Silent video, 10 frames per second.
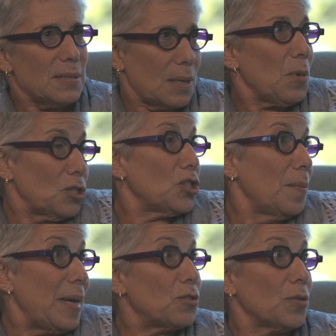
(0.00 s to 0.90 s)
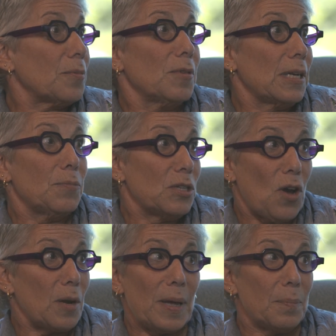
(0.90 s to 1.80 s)
somewhat geometric. Really, we
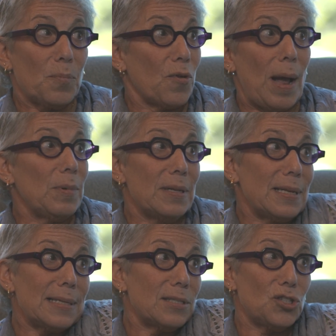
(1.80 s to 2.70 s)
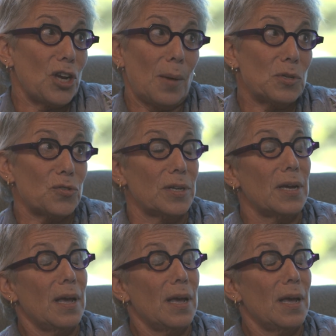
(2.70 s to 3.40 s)
talk about parabola, and that's geometry.